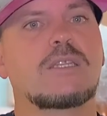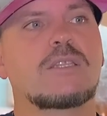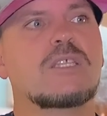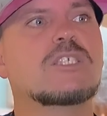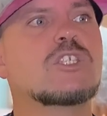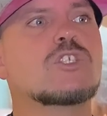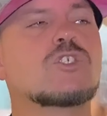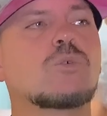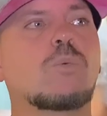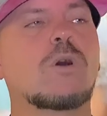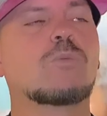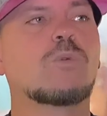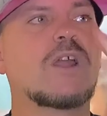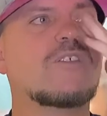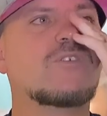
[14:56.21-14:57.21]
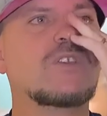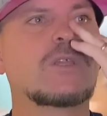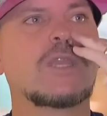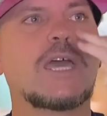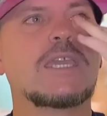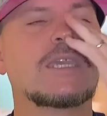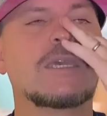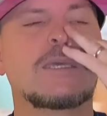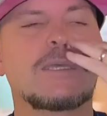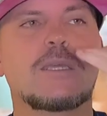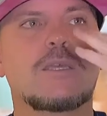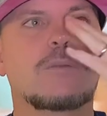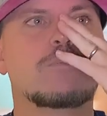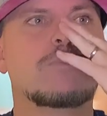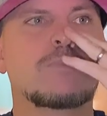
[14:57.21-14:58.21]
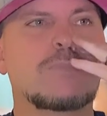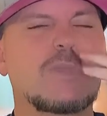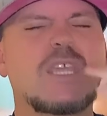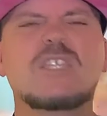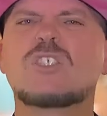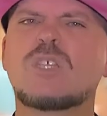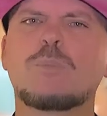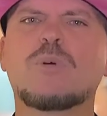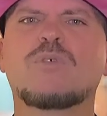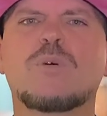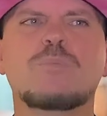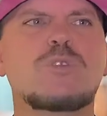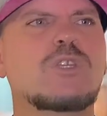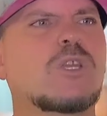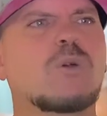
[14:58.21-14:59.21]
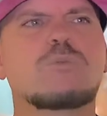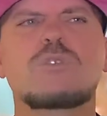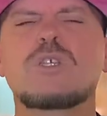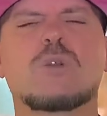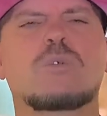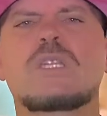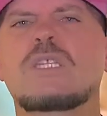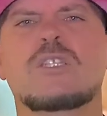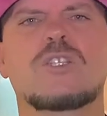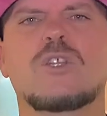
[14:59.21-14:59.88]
This is the one where I feel like And some of them, you don't need to know